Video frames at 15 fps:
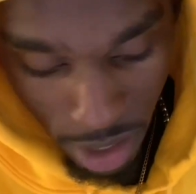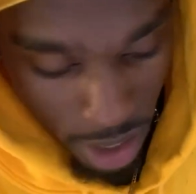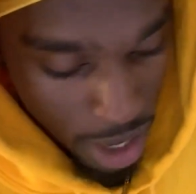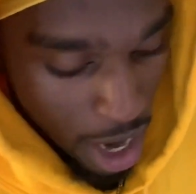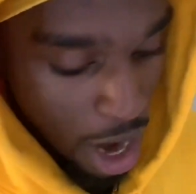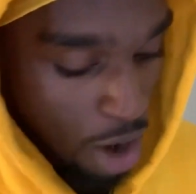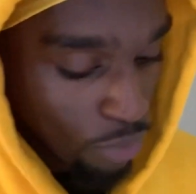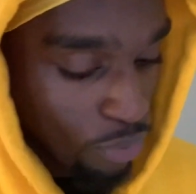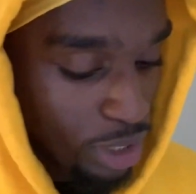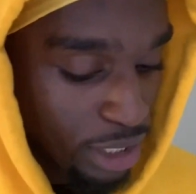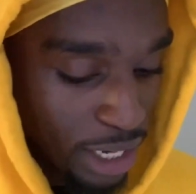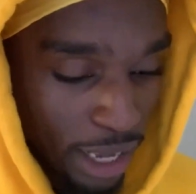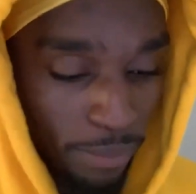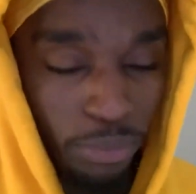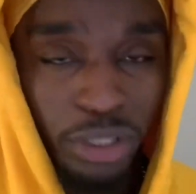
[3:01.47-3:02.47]
I really
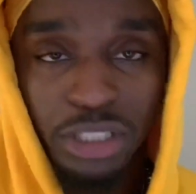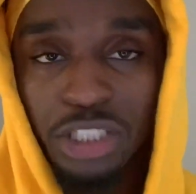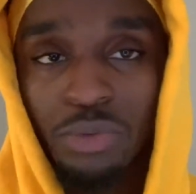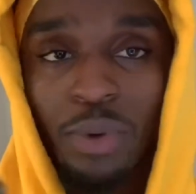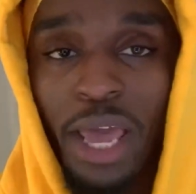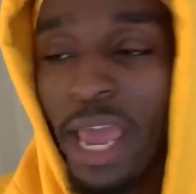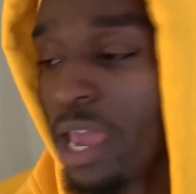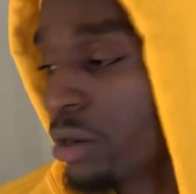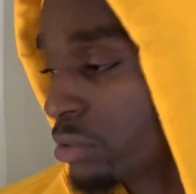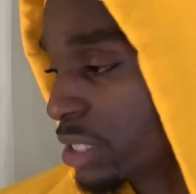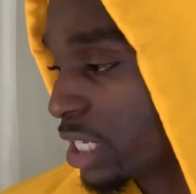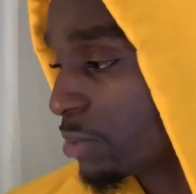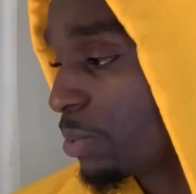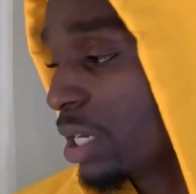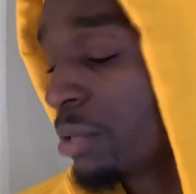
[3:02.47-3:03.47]
like brushes with handles.
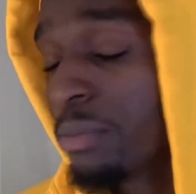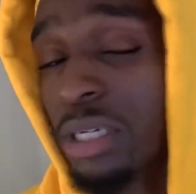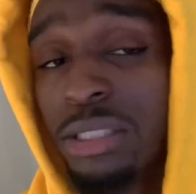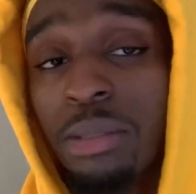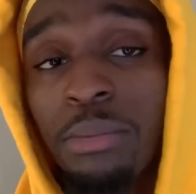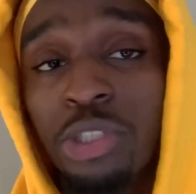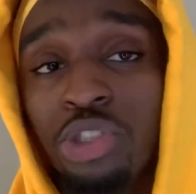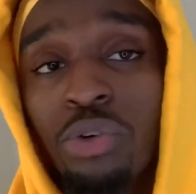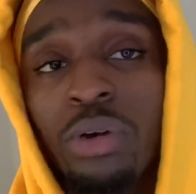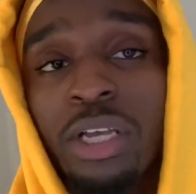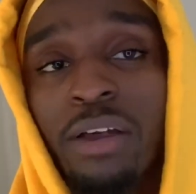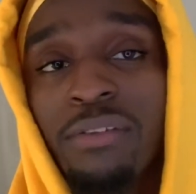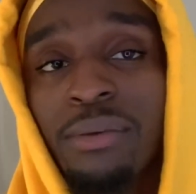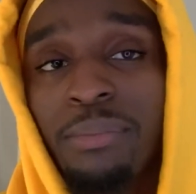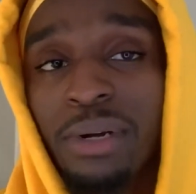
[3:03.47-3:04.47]
That's pretty much the majority
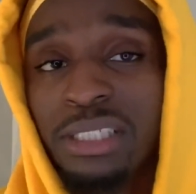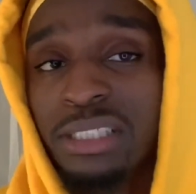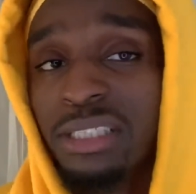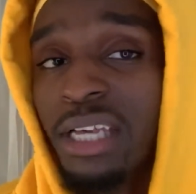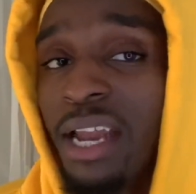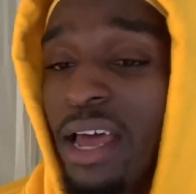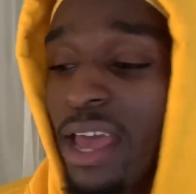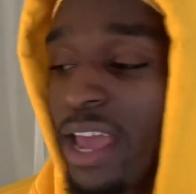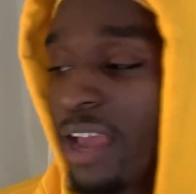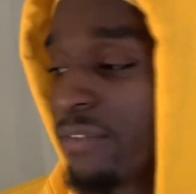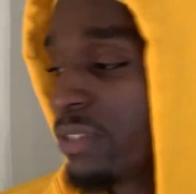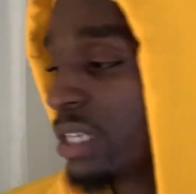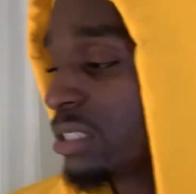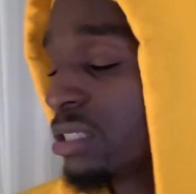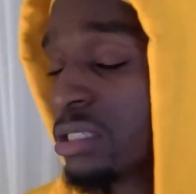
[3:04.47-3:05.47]
of the brushes that I have.
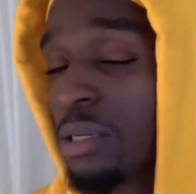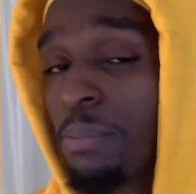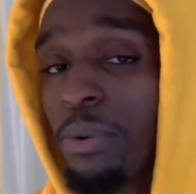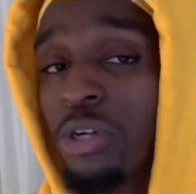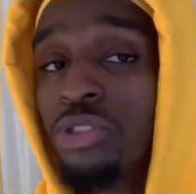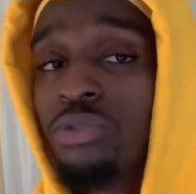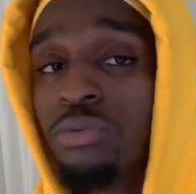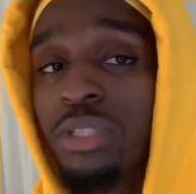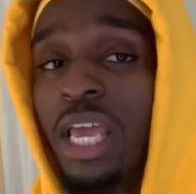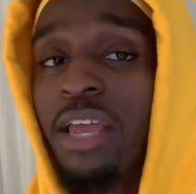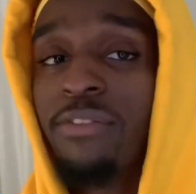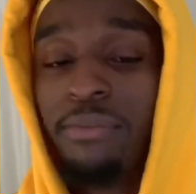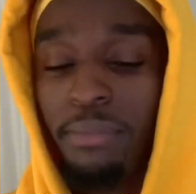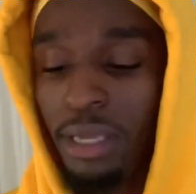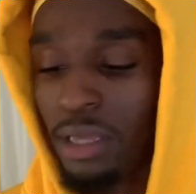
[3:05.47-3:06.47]
That's just a personal
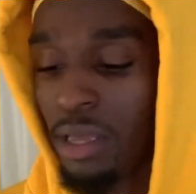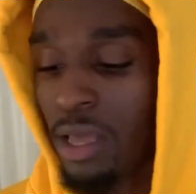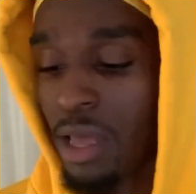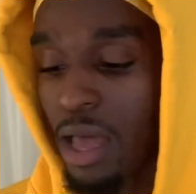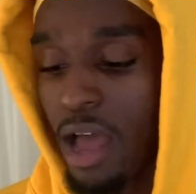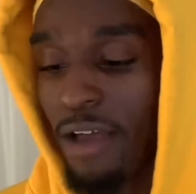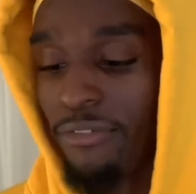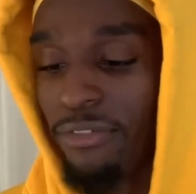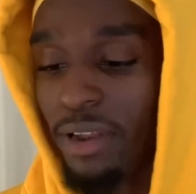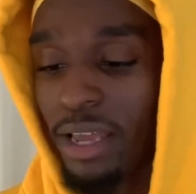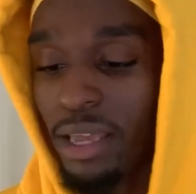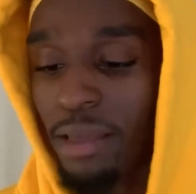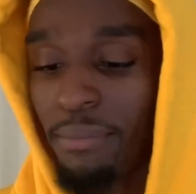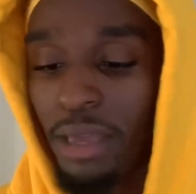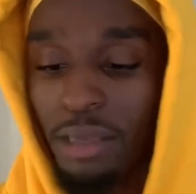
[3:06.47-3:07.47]
thing for me. I feel like
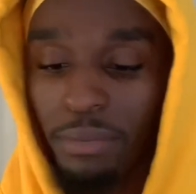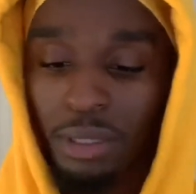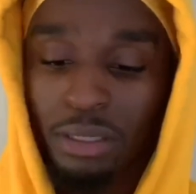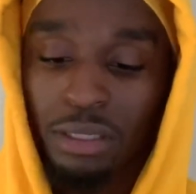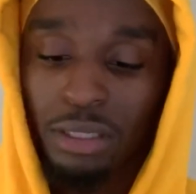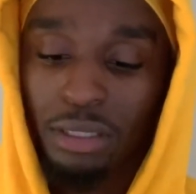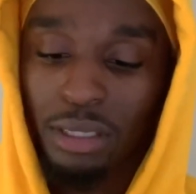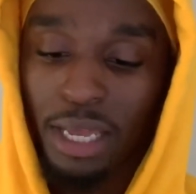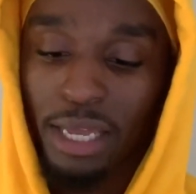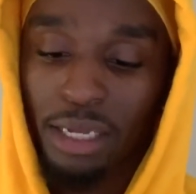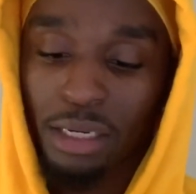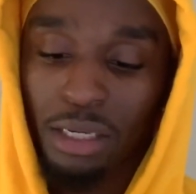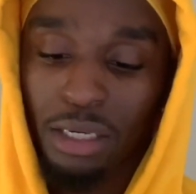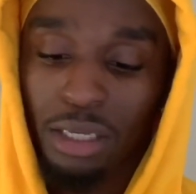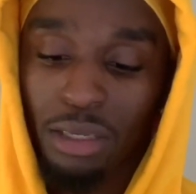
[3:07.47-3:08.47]
they make me look like an
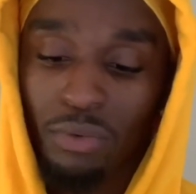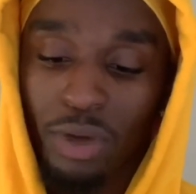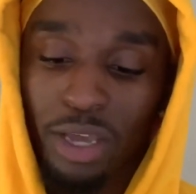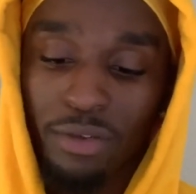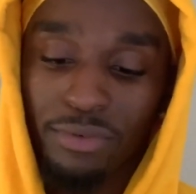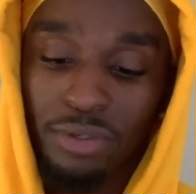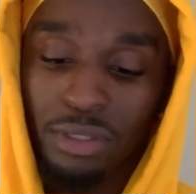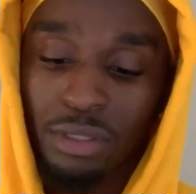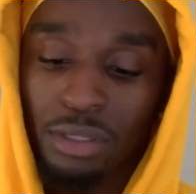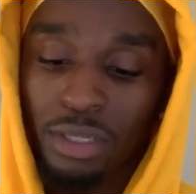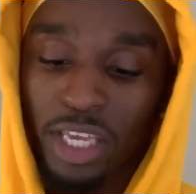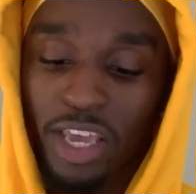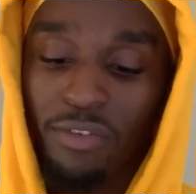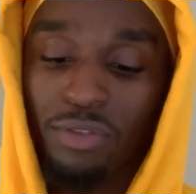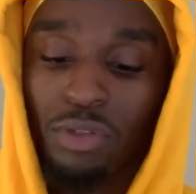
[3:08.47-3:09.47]
elite waver,
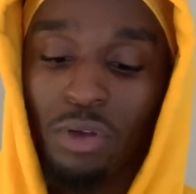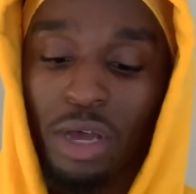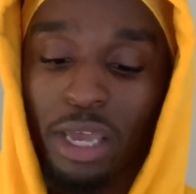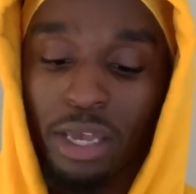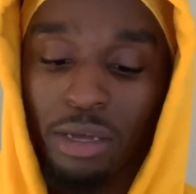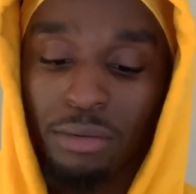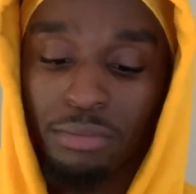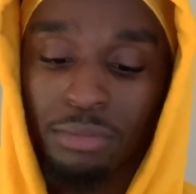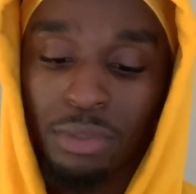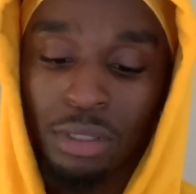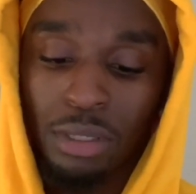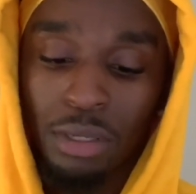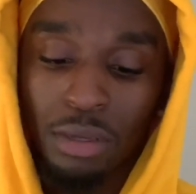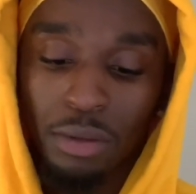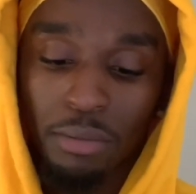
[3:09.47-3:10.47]
even though I am.
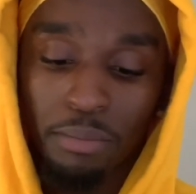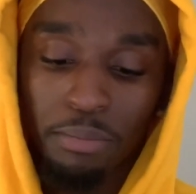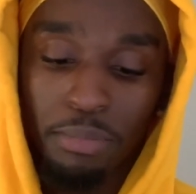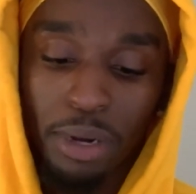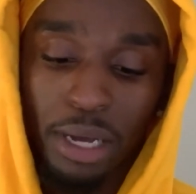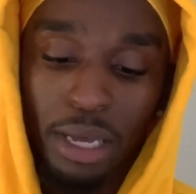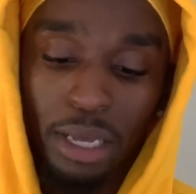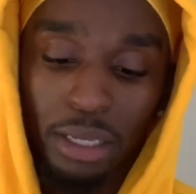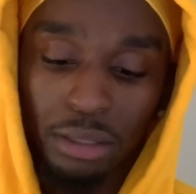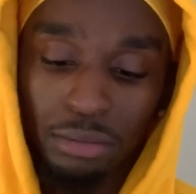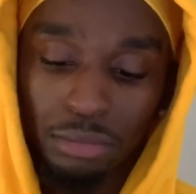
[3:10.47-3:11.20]
But